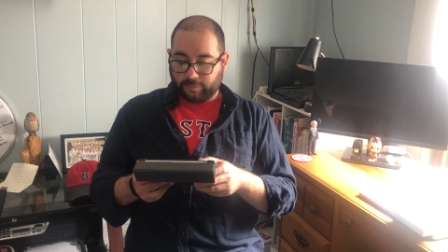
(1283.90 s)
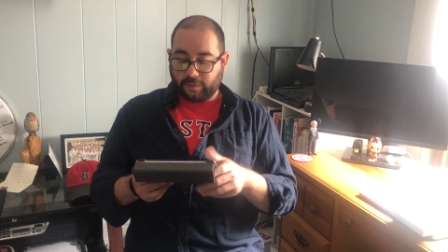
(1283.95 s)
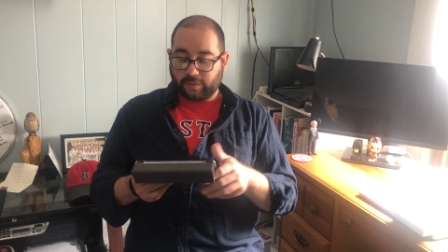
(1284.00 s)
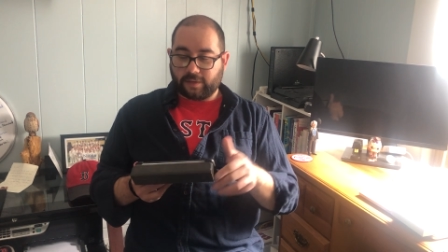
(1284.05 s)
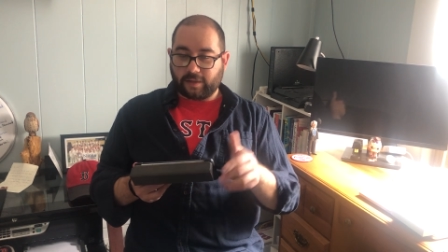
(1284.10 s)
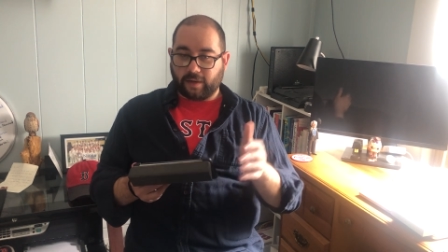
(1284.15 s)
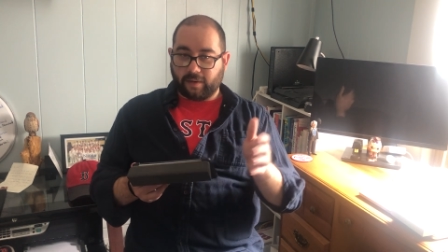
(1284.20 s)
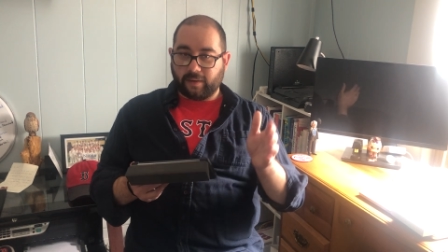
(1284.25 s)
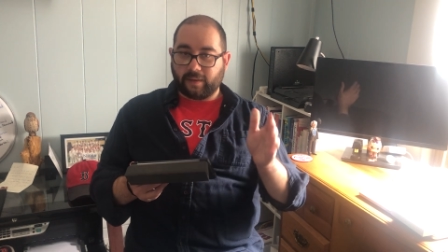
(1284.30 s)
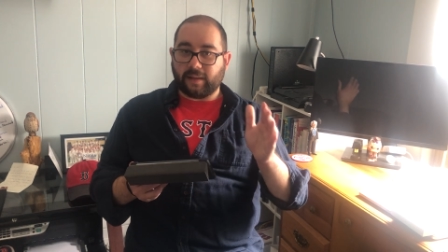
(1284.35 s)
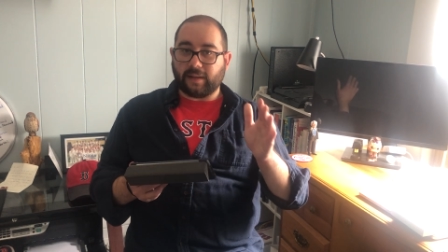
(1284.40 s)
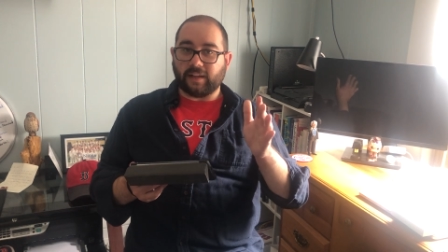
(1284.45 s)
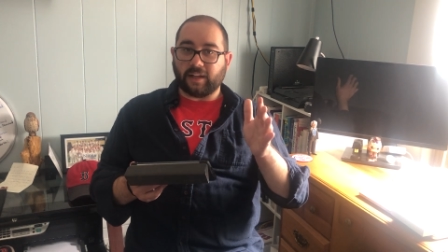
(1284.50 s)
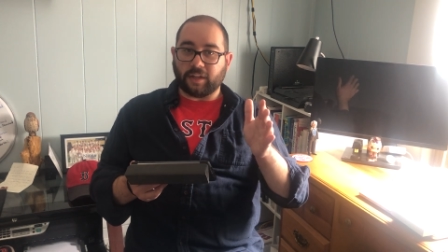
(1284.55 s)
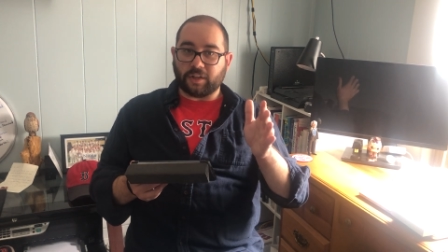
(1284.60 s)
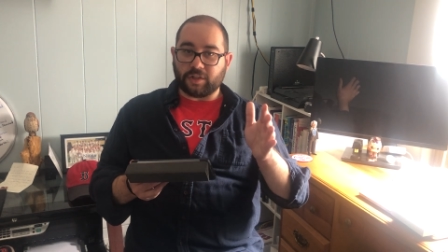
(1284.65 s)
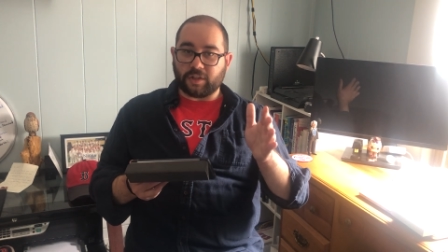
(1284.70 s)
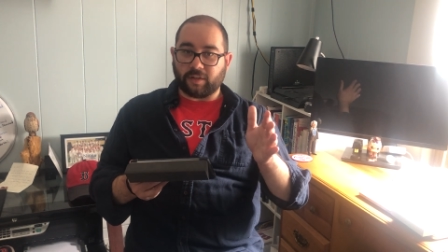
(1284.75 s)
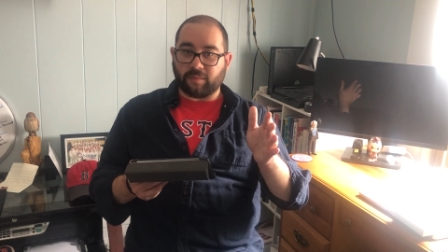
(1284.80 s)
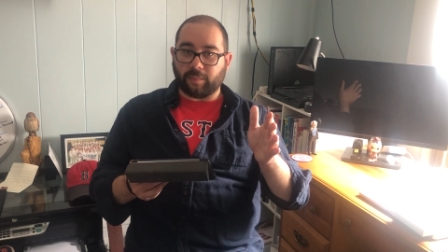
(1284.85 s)
Sorry,
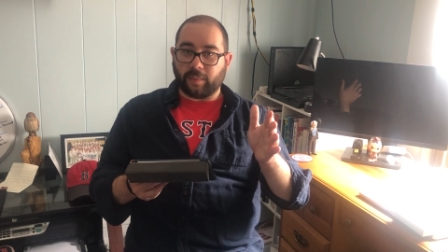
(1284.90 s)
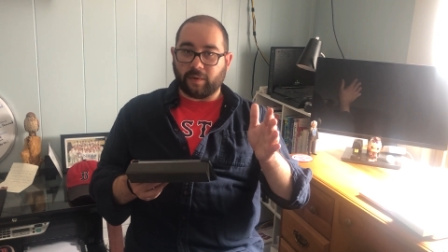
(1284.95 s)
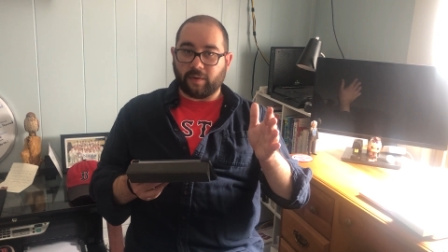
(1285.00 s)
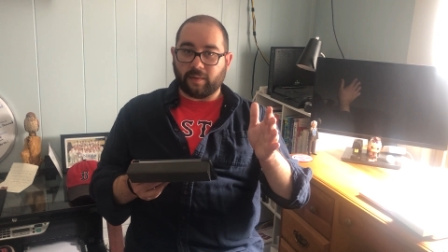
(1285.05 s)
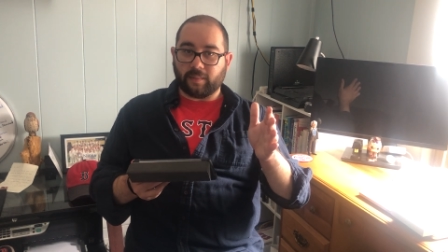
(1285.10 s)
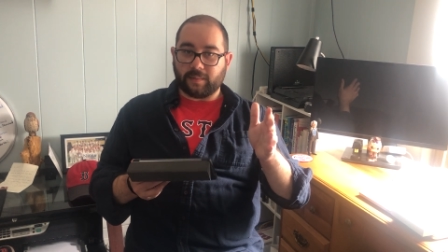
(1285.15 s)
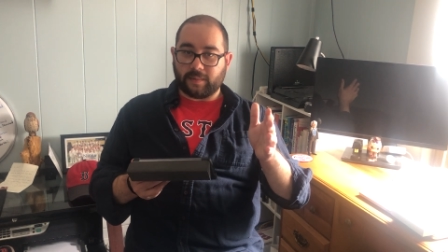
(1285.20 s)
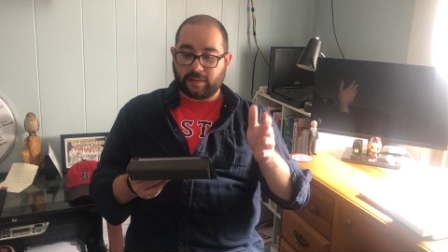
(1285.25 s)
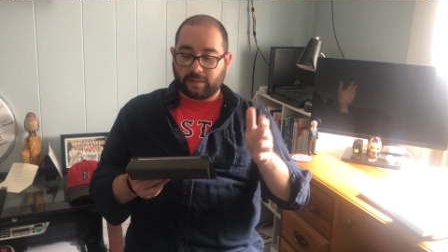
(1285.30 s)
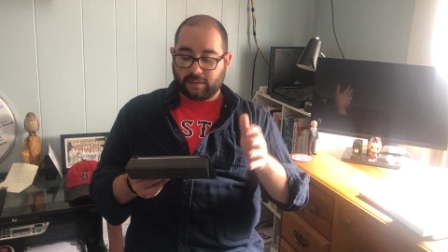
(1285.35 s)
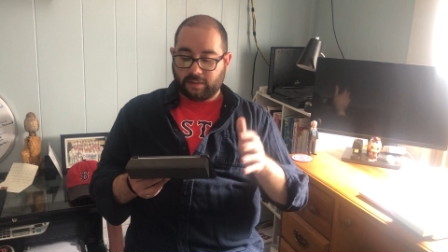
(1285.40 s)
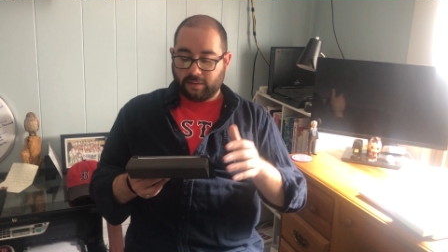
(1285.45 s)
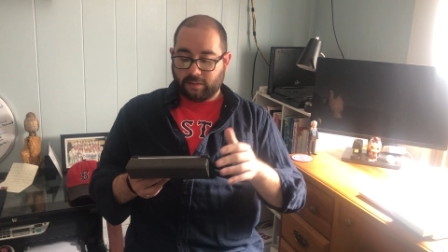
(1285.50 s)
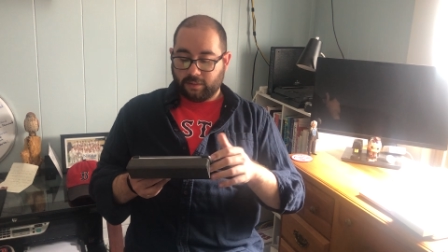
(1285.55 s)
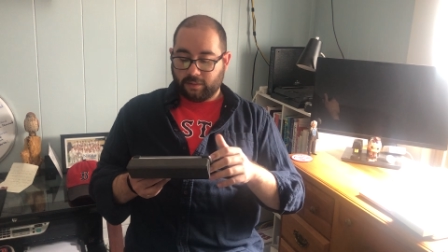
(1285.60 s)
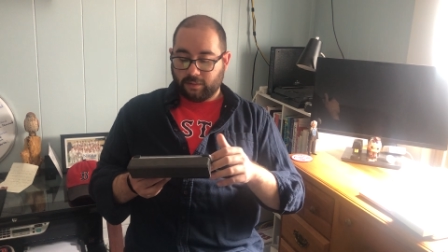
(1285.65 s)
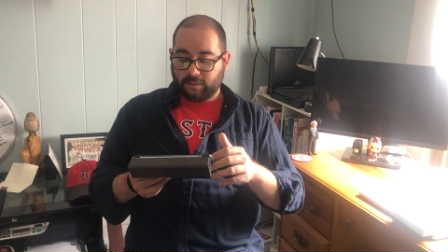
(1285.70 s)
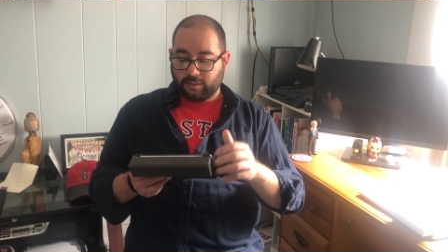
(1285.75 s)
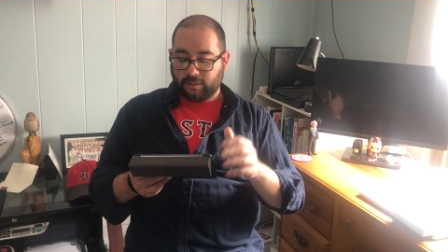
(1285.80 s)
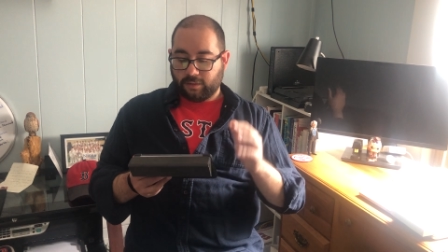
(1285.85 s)
collection of poems.
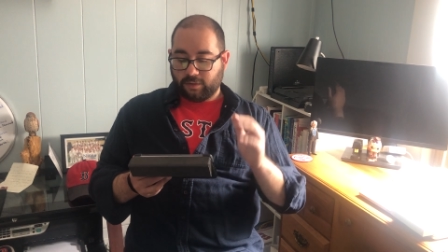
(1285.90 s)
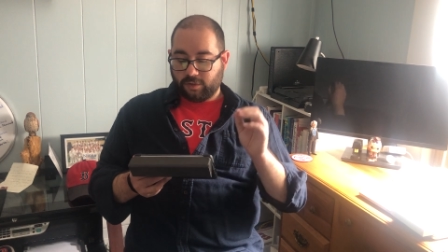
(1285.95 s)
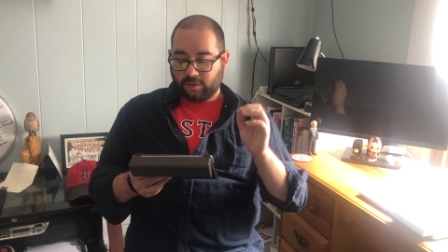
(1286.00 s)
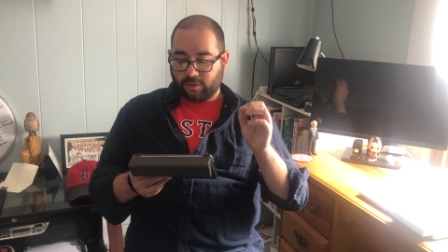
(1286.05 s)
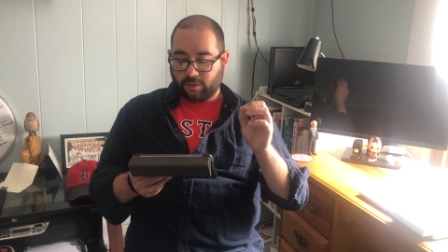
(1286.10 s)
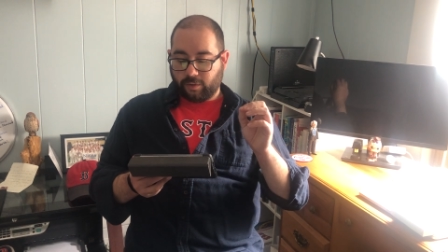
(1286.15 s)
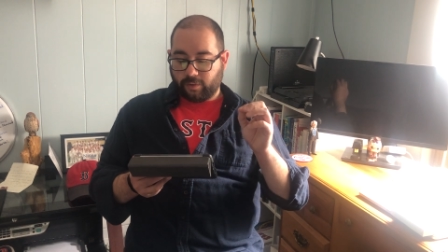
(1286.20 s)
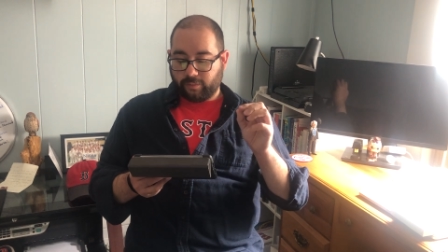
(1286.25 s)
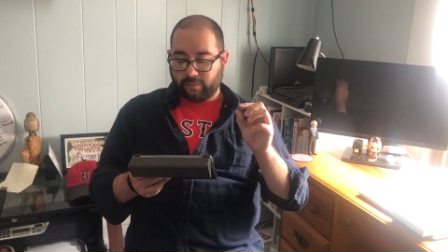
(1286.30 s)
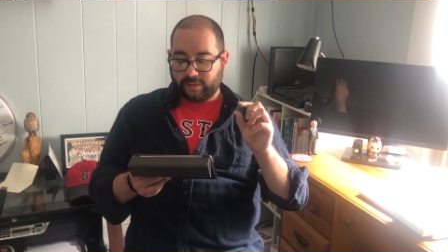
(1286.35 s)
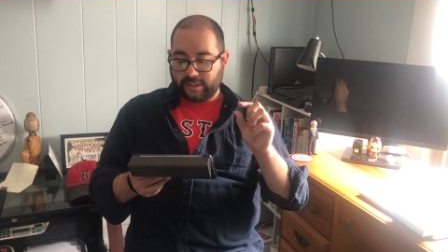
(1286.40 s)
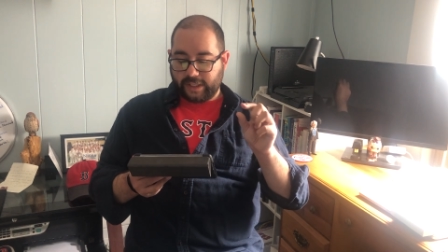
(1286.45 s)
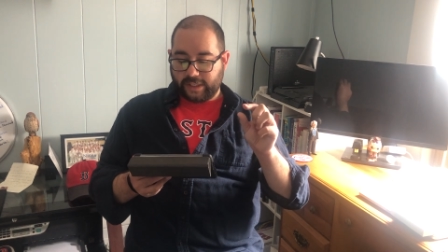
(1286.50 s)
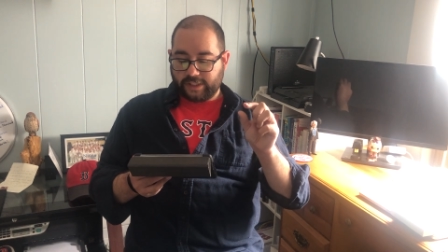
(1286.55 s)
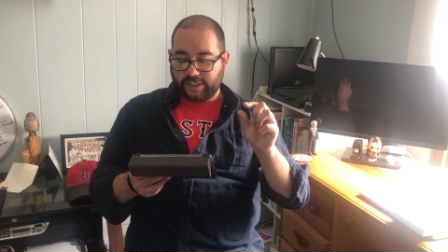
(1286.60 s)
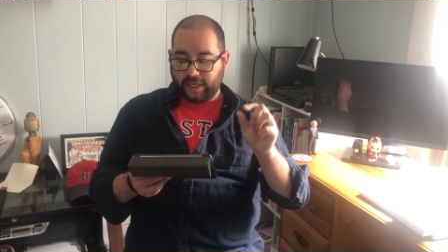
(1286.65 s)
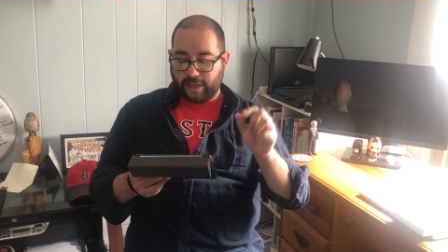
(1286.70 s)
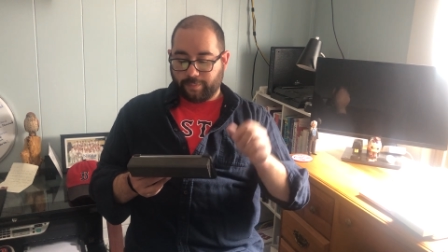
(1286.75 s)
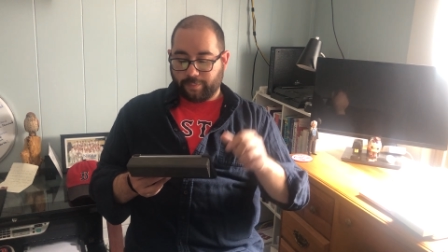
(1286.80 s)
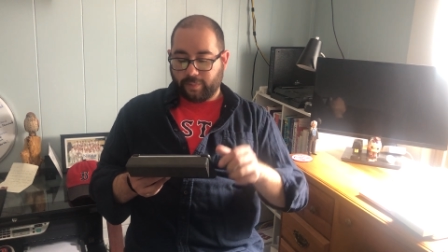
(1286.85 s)
It's short, it's like a
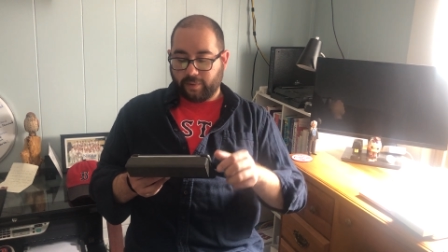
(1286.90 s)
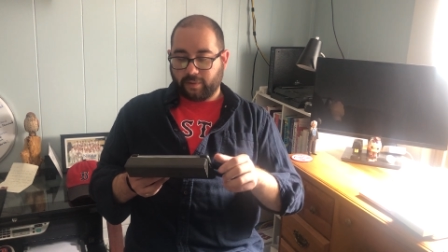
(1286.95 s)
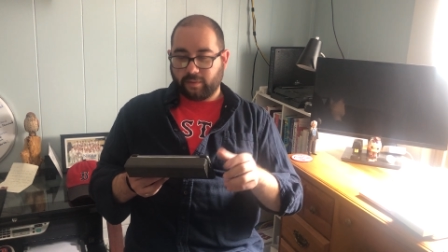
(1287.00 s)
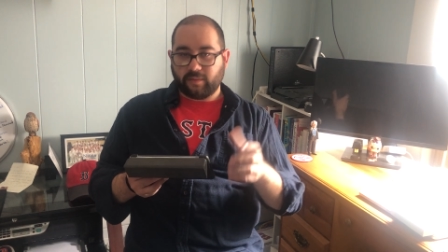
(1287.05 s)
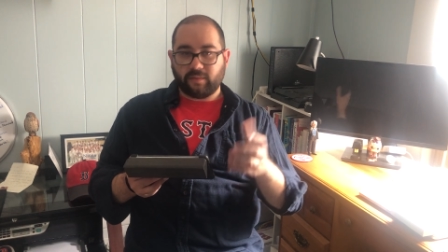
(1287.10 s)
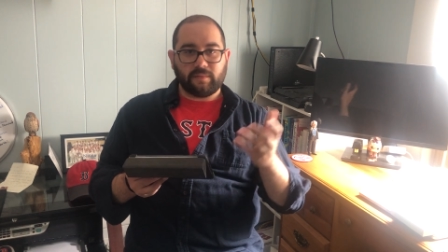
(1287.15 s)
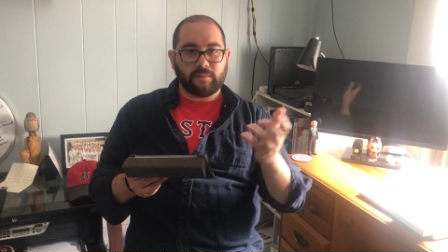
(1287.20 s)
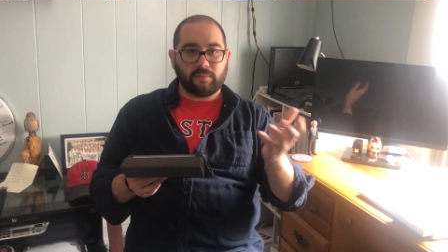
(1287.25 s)
chapbook.